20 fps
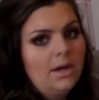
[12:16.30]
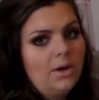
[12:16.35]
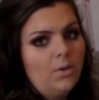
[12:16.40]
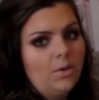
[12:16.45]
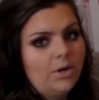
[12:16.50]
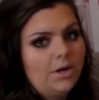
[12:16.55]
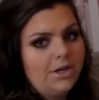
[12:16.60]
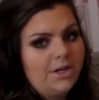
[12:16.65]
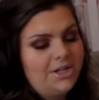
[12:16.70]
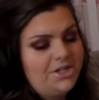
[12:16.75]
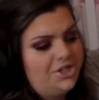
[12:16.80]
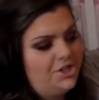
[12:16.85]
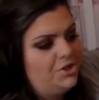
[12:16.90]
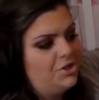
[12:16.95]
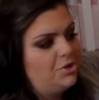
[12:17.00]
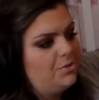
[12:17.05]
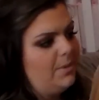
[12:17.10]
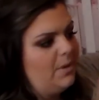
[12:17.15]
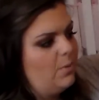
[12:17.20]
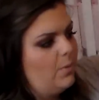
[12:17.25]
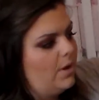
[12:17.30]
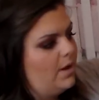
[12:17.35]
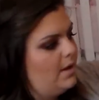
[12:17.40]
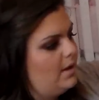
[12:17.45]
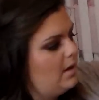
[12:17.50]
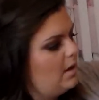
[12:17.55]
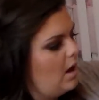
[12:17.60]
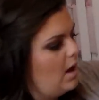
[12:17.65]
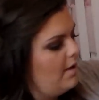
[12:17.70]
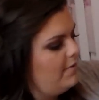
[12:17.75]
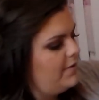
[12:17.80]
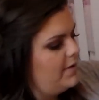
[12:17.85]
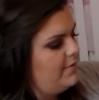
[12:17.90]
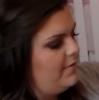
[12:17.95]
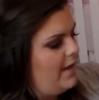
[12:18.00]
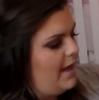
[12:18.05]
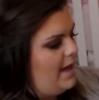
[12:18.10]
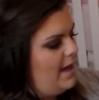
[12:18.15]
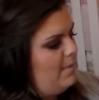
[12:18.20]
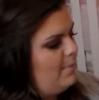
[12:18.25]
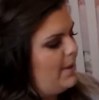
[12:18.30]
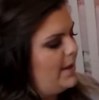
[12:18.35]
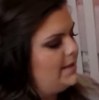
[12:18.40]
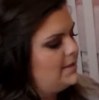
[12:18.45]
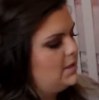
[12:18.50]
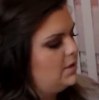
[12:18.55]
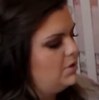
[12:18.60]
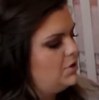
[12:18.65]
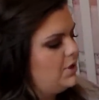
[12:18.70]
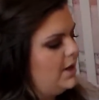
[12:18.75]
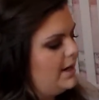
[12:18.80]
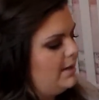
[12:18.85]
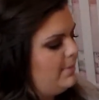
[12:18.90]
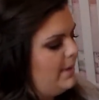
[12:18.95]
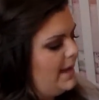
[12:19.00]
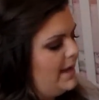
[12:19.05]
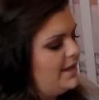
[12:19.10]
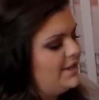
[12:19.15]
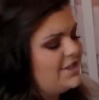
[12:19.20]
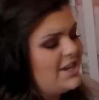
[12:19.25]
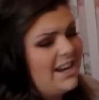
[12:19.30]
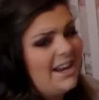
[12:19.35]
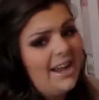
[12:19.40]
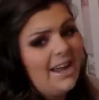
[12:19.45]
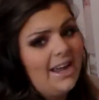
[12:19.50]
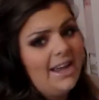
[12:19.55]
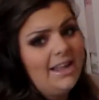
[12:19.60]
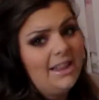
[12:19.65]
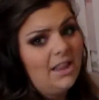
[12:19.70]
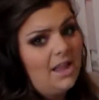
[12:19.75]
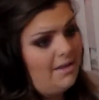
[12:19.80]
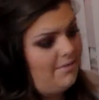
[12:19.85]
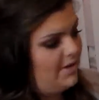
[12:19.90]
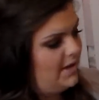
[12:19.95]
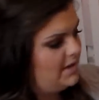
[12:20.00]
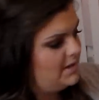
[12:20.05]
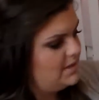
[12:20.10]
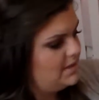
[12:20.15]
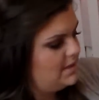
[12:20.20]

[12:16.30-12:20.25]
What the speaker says: ordered a Jujube one off of a buy sell trade page, and I love it.